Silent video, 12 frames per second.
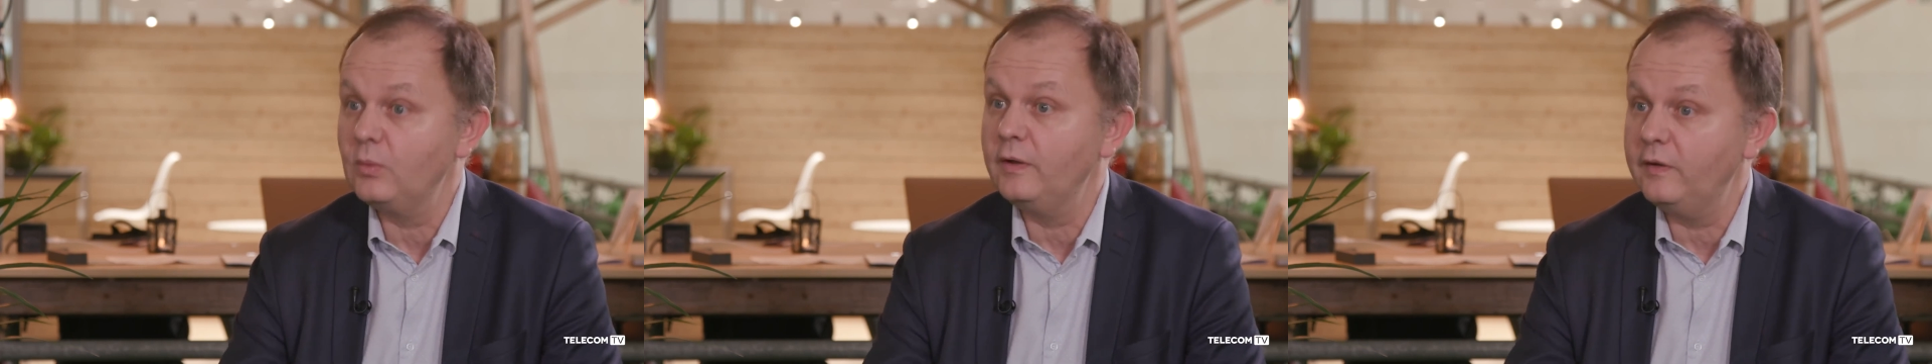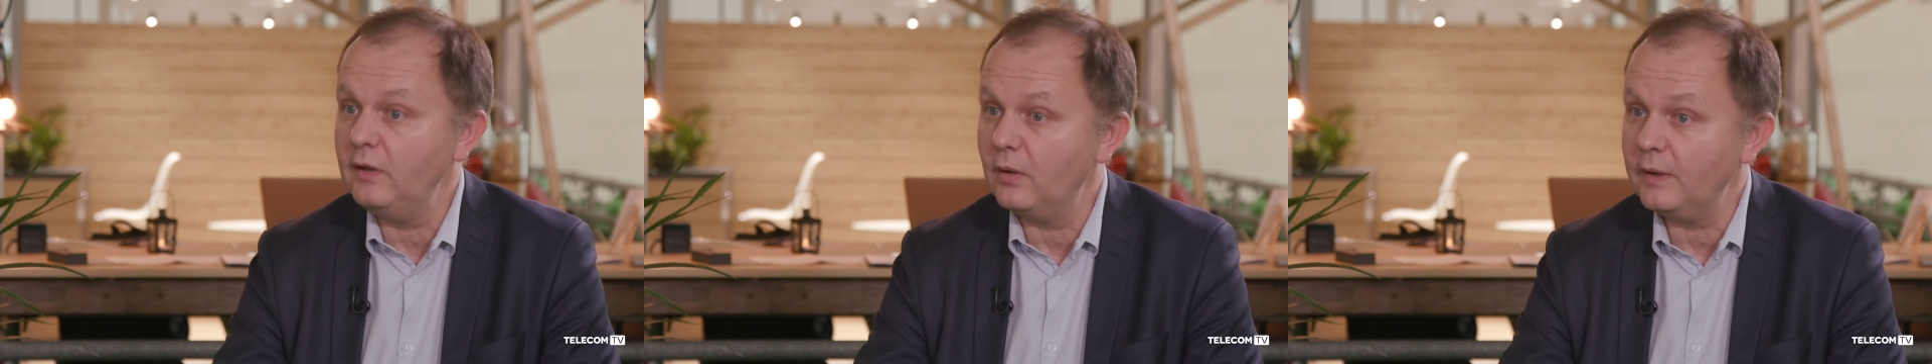
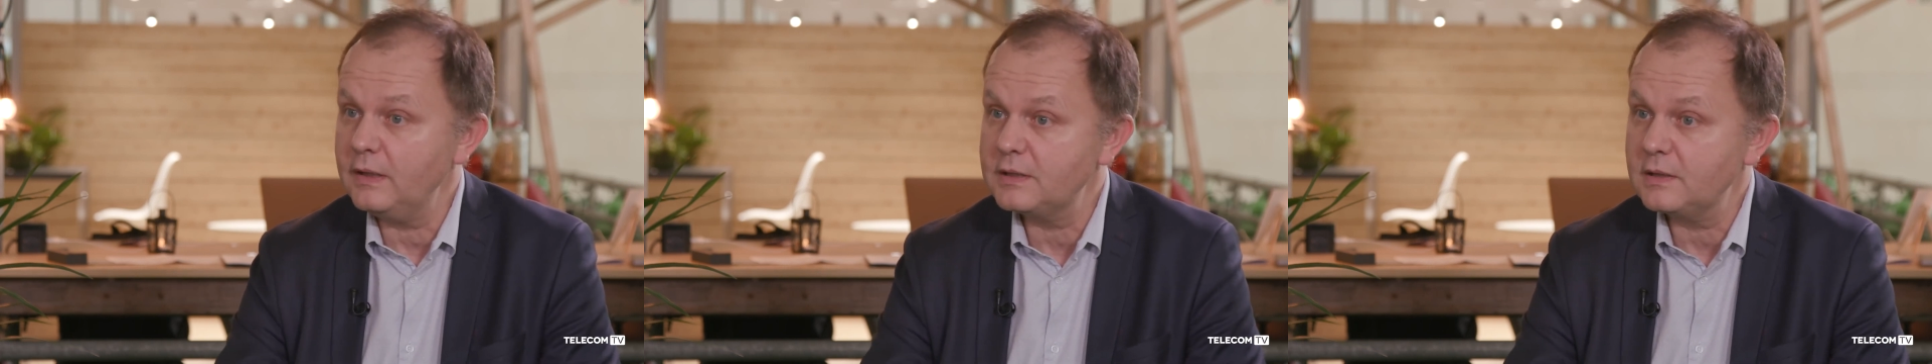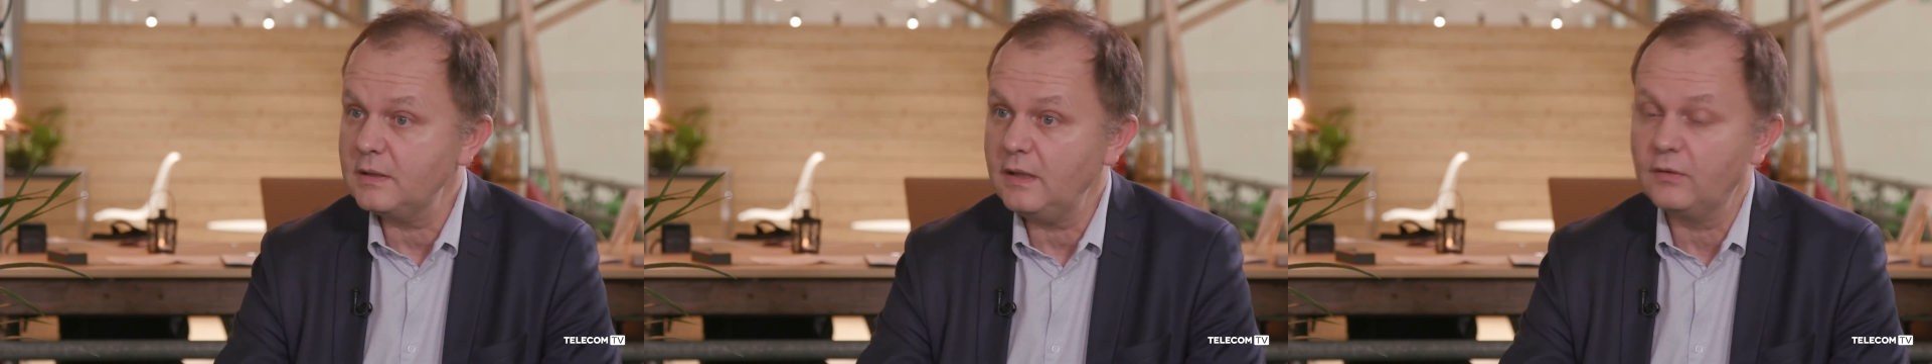within
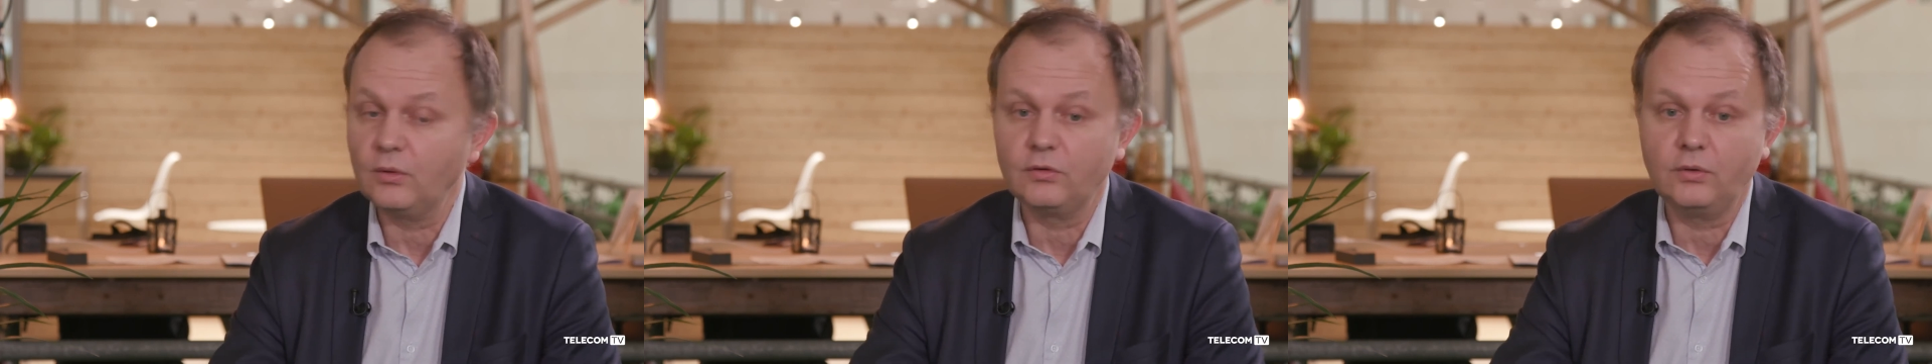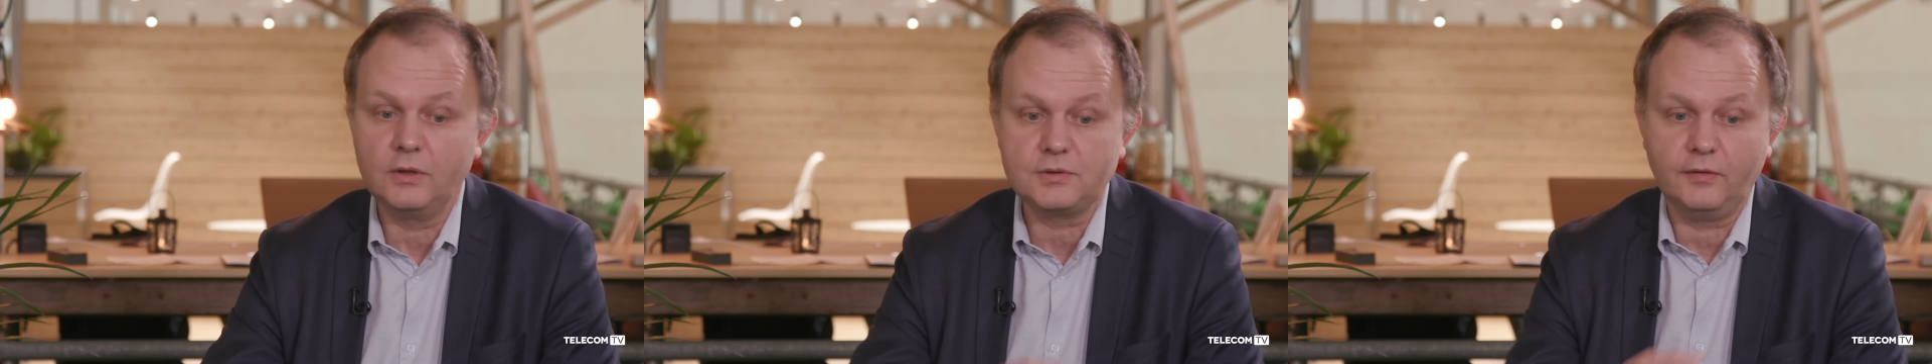Orange, it's
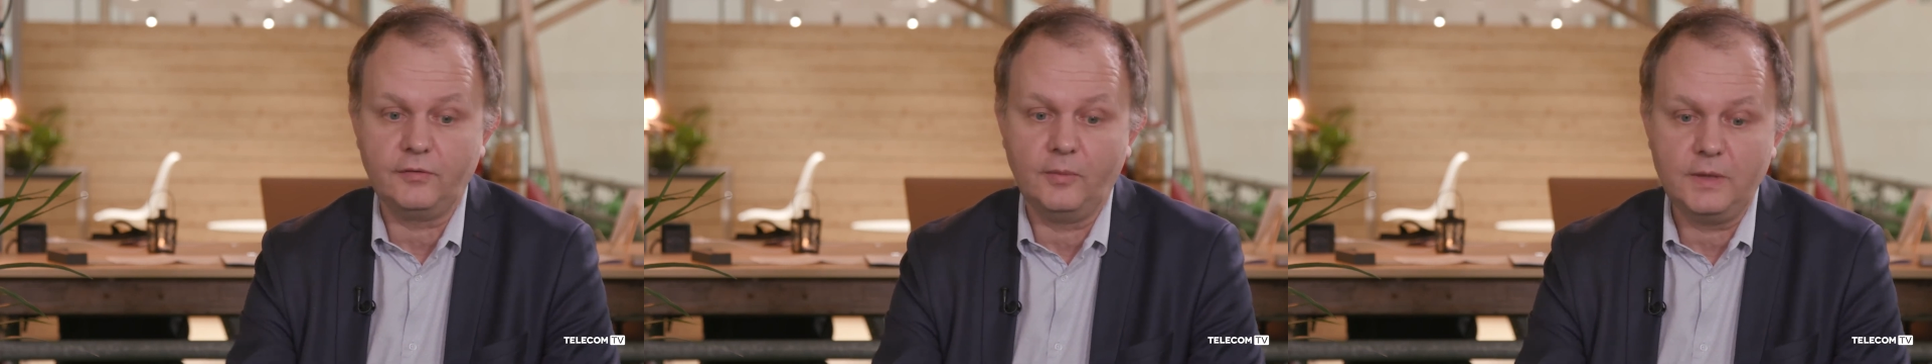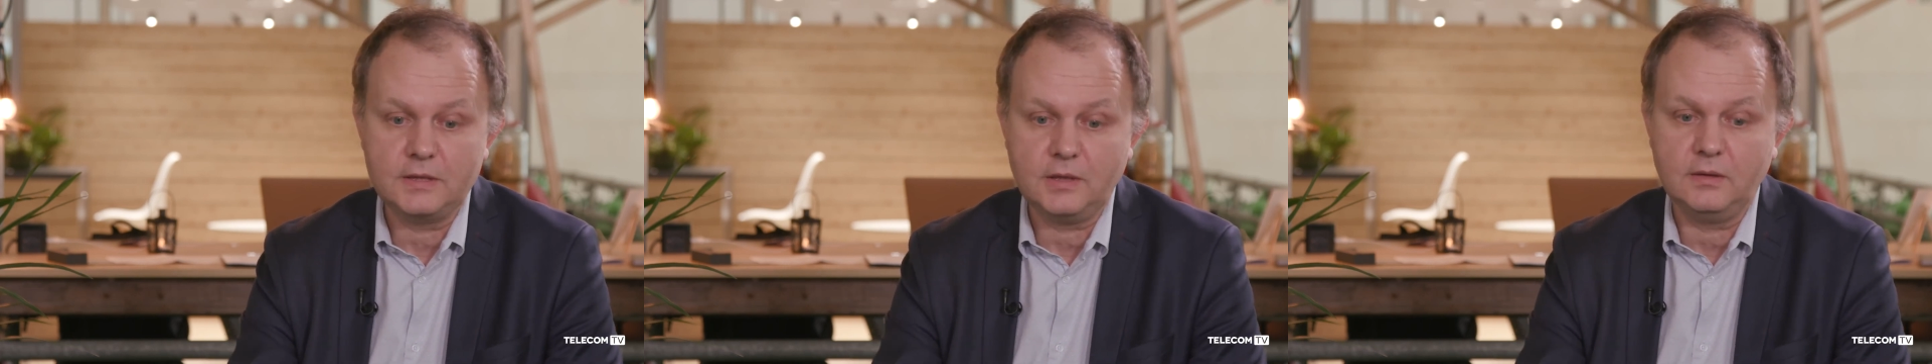also a
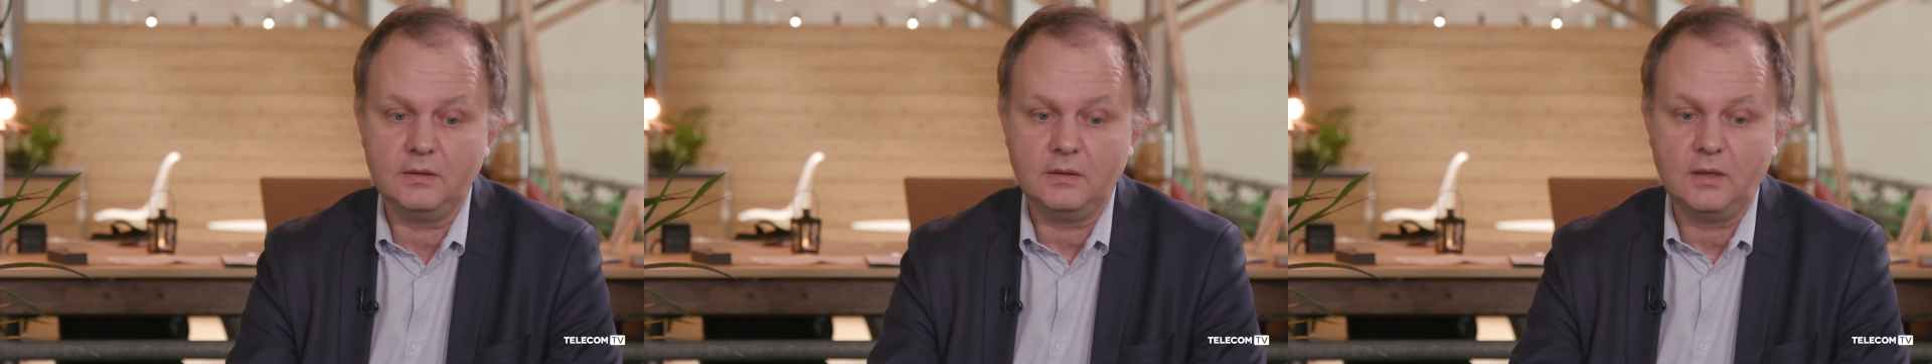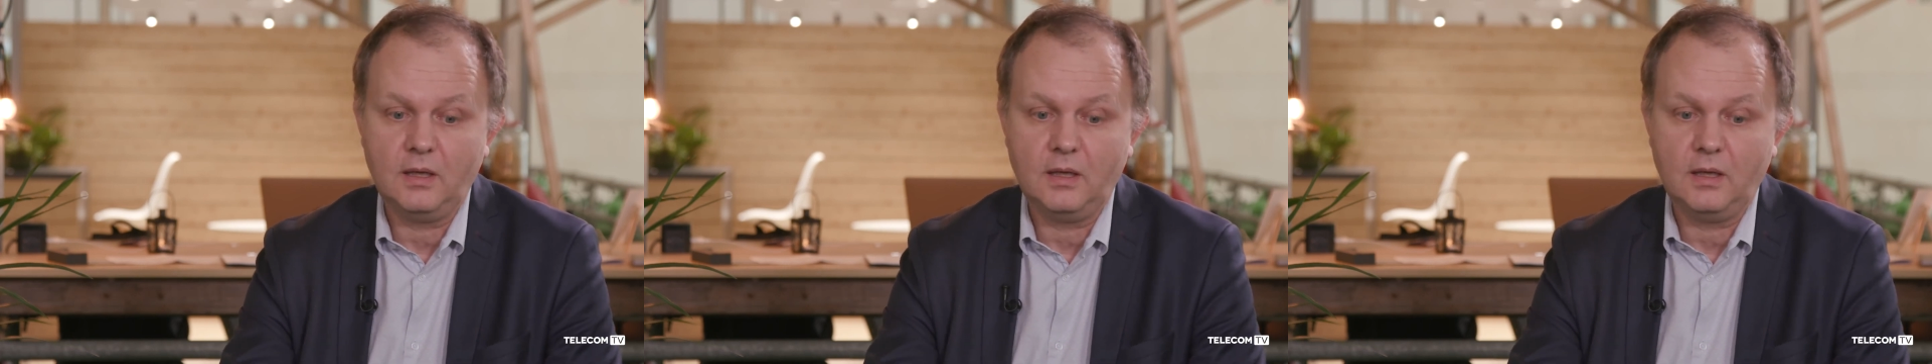transformation